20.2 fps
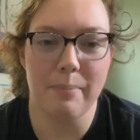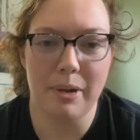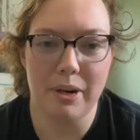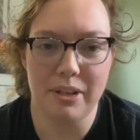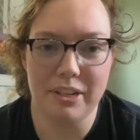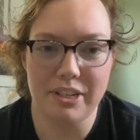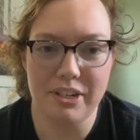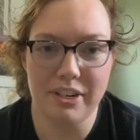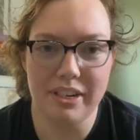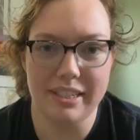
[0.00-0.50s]
I'm
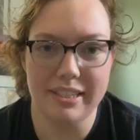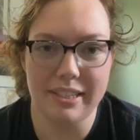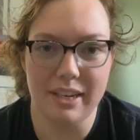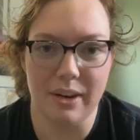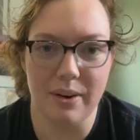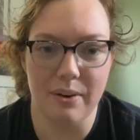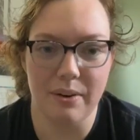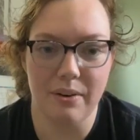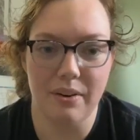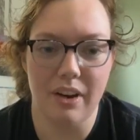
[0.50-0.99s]
gonna let you guys
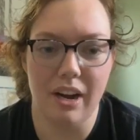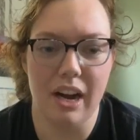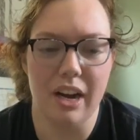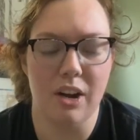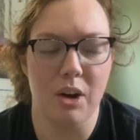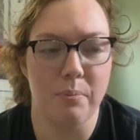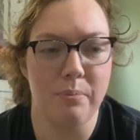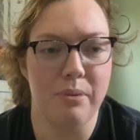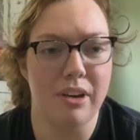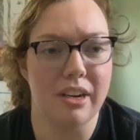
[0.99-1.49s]
go.
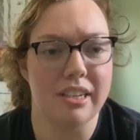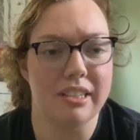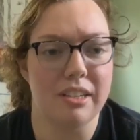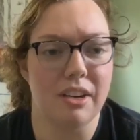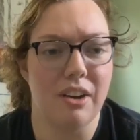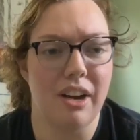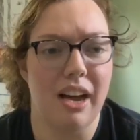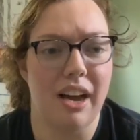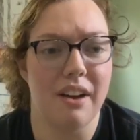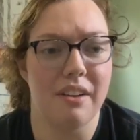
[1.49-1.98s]
I hope you guys
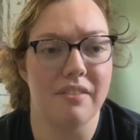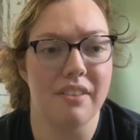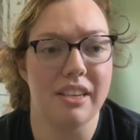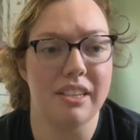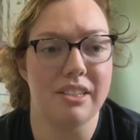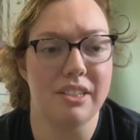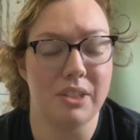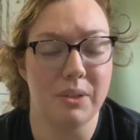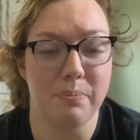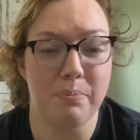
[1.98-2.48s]
all have
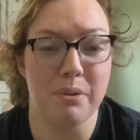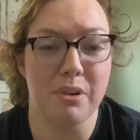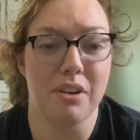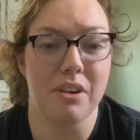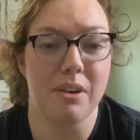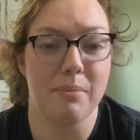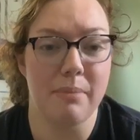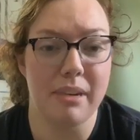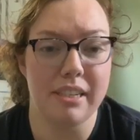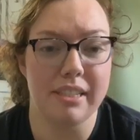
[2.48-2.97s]
a
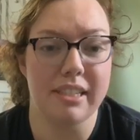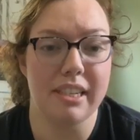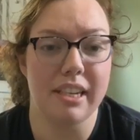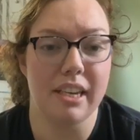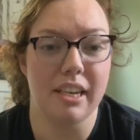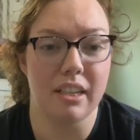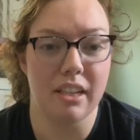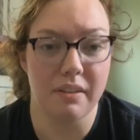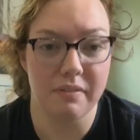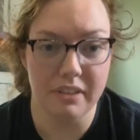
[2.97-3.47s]
super
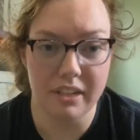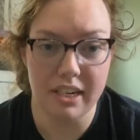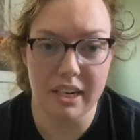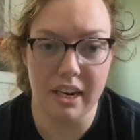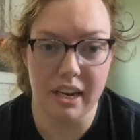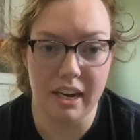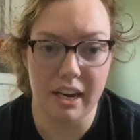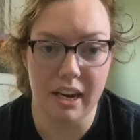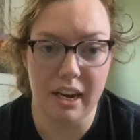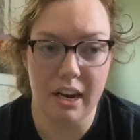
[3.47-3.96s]
amazing, lovely
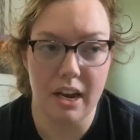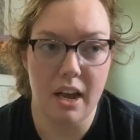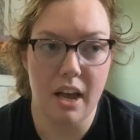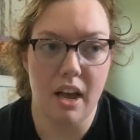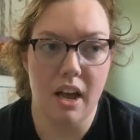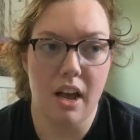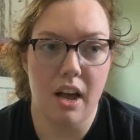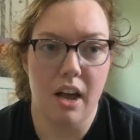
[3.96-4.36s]
day.